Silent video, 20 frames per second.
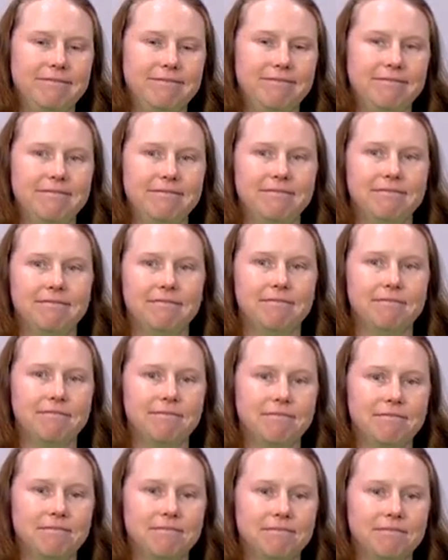
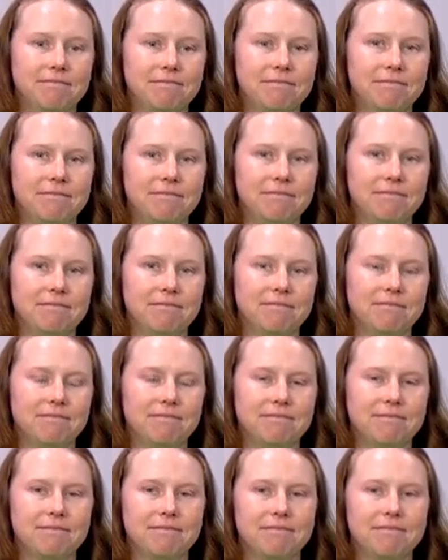
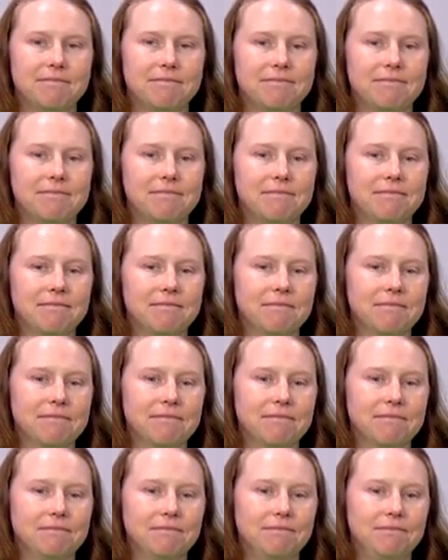
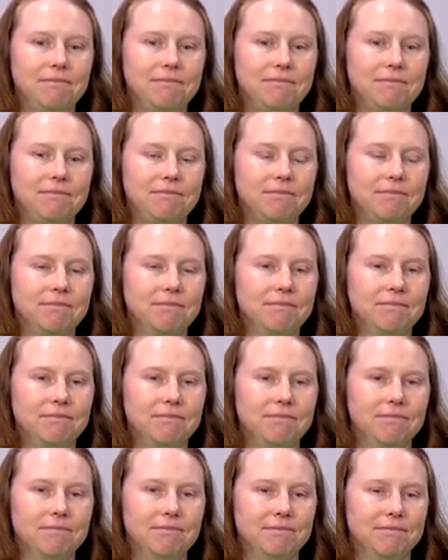
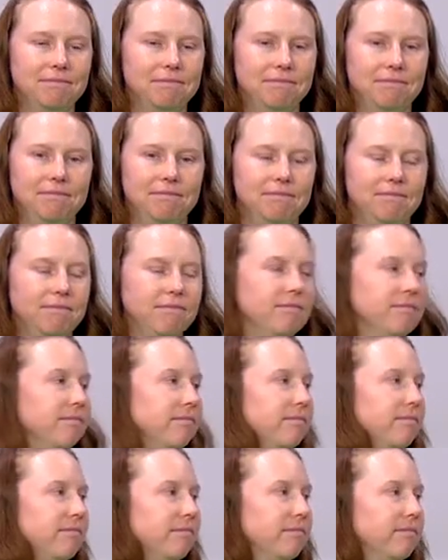
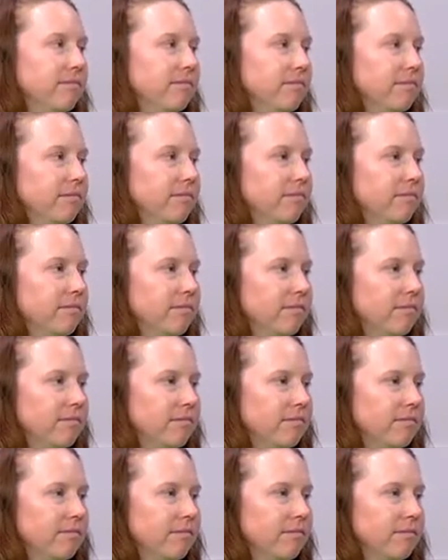
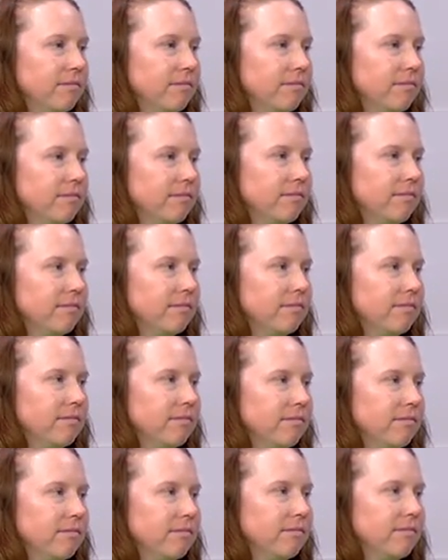
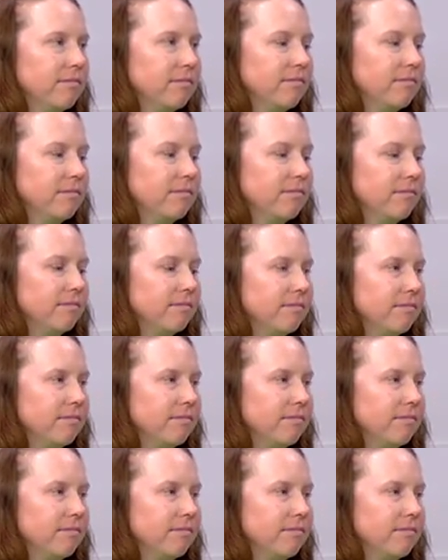The person shown says nothing.